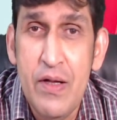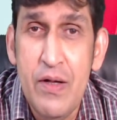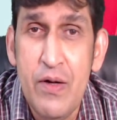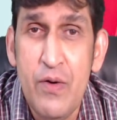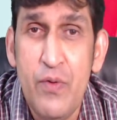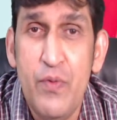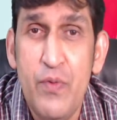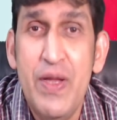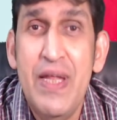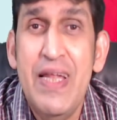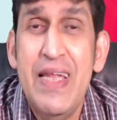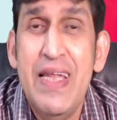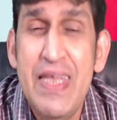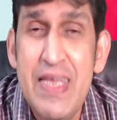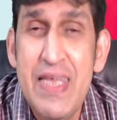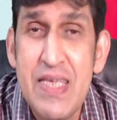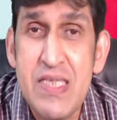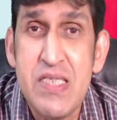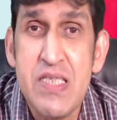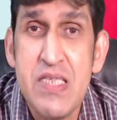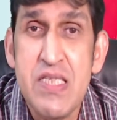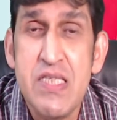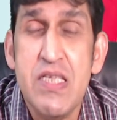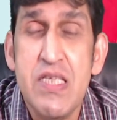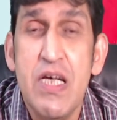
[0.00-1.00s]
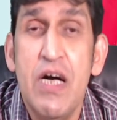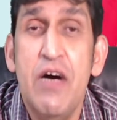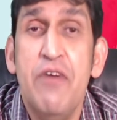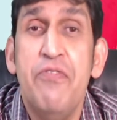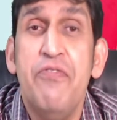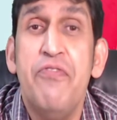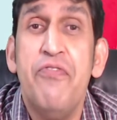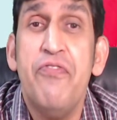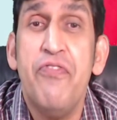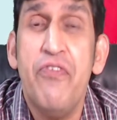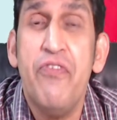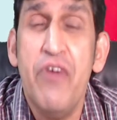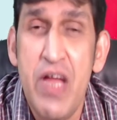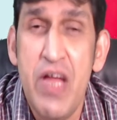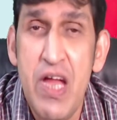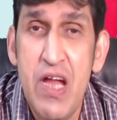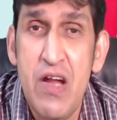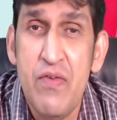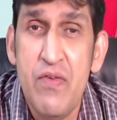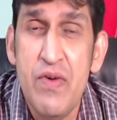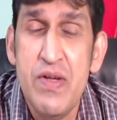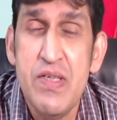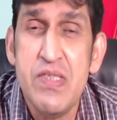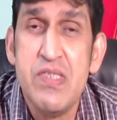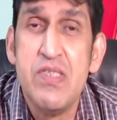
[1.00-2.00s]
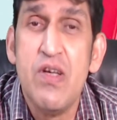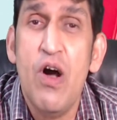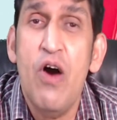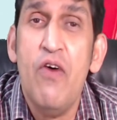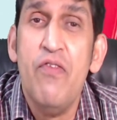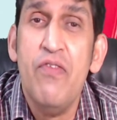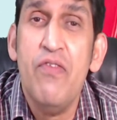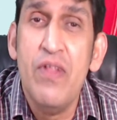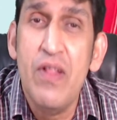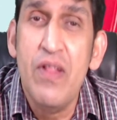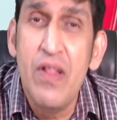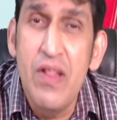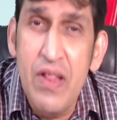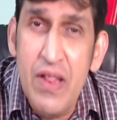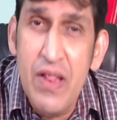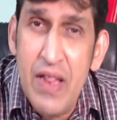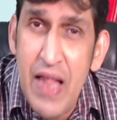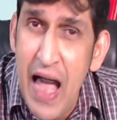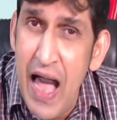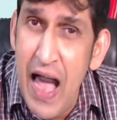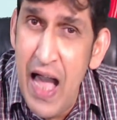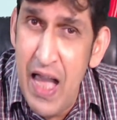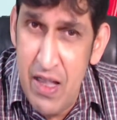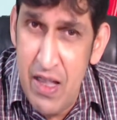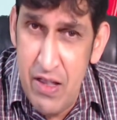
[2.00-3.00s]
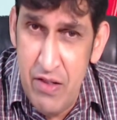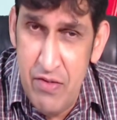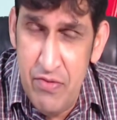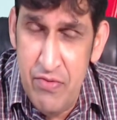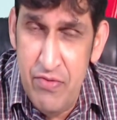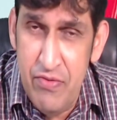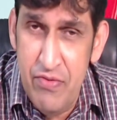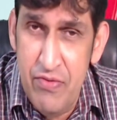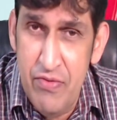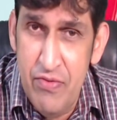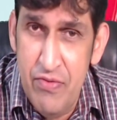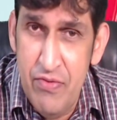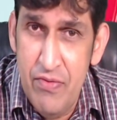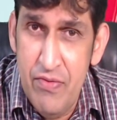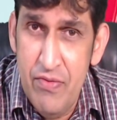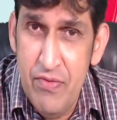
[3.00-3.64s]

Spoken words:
releases a fragrance of life